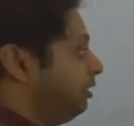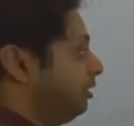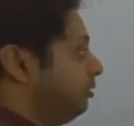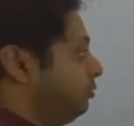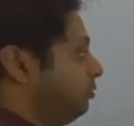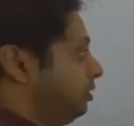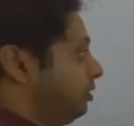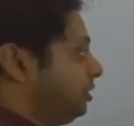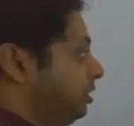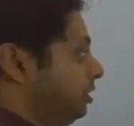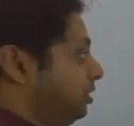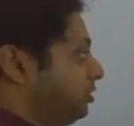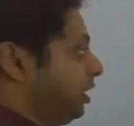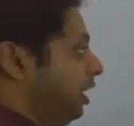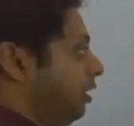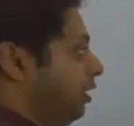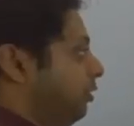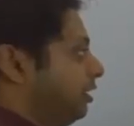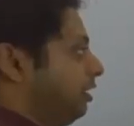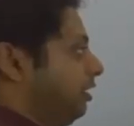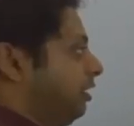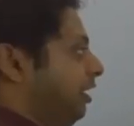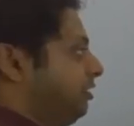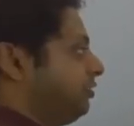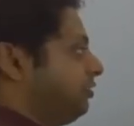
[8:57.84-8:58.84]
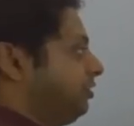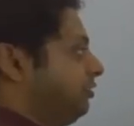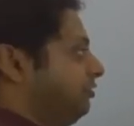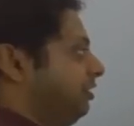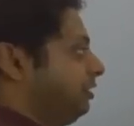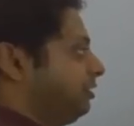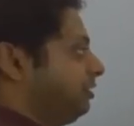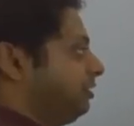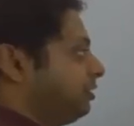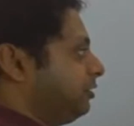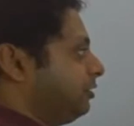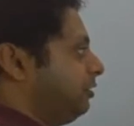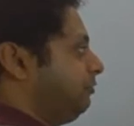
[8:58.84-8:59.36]
which is our
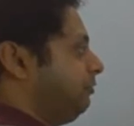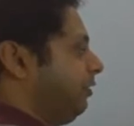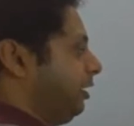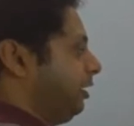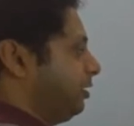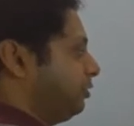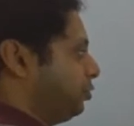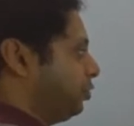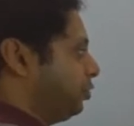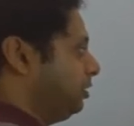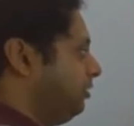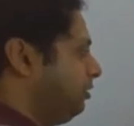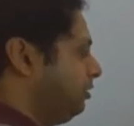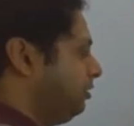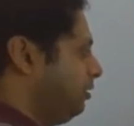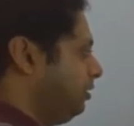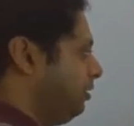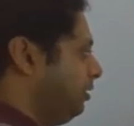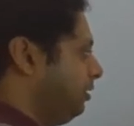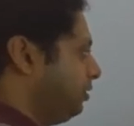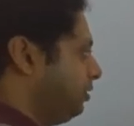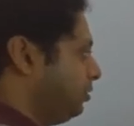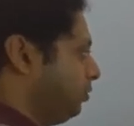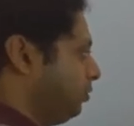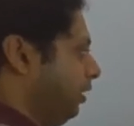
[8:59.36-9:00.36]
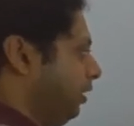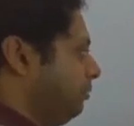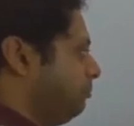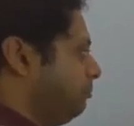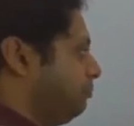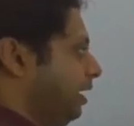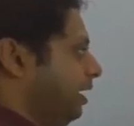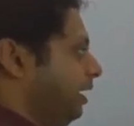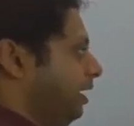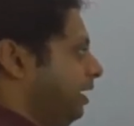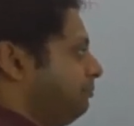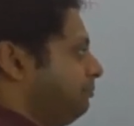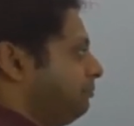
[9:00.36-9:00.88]
Langevin function. So M
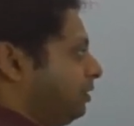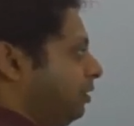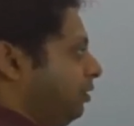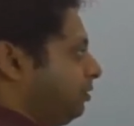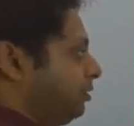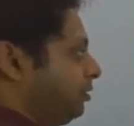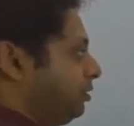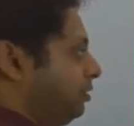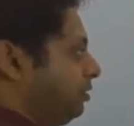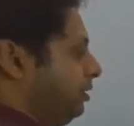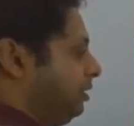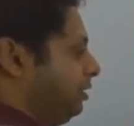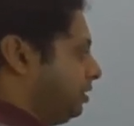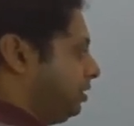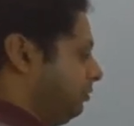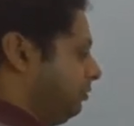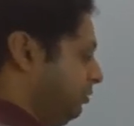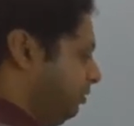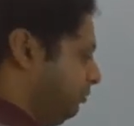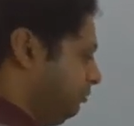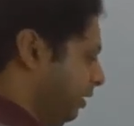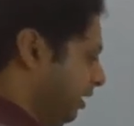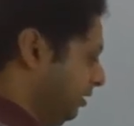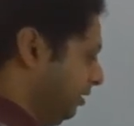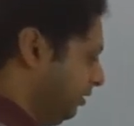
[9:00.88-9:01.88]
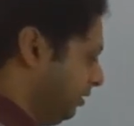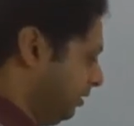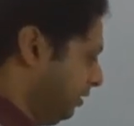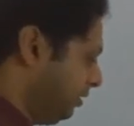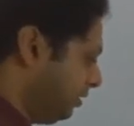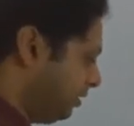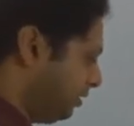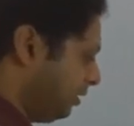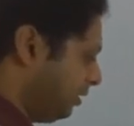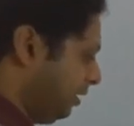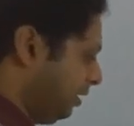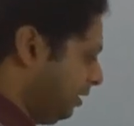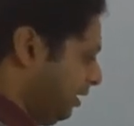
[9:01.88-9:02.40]
by M naught is given by
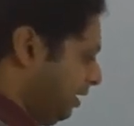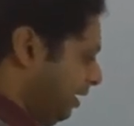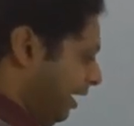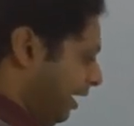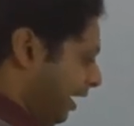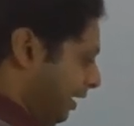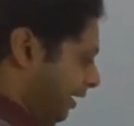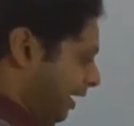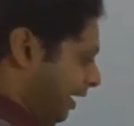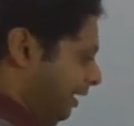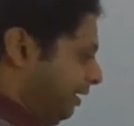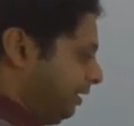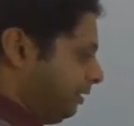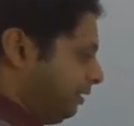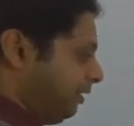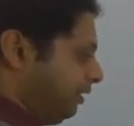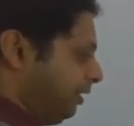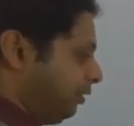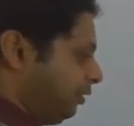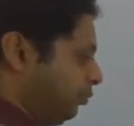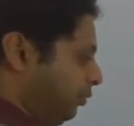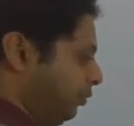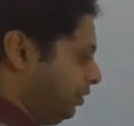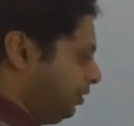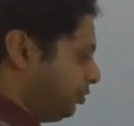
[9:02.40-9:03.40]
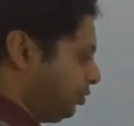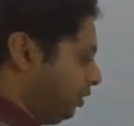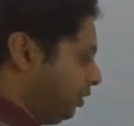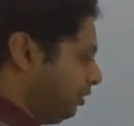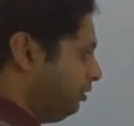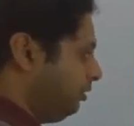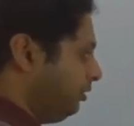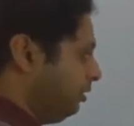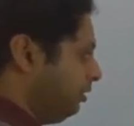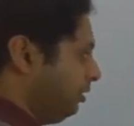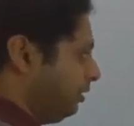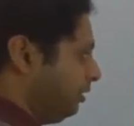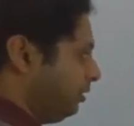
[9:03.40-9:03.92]
this, and another
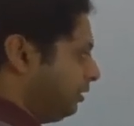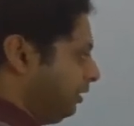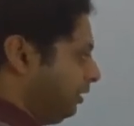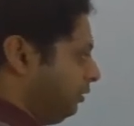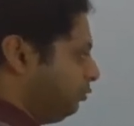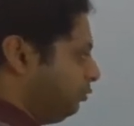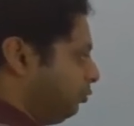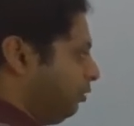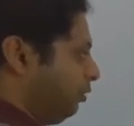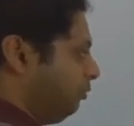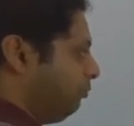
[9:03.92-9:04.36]
equation, due to the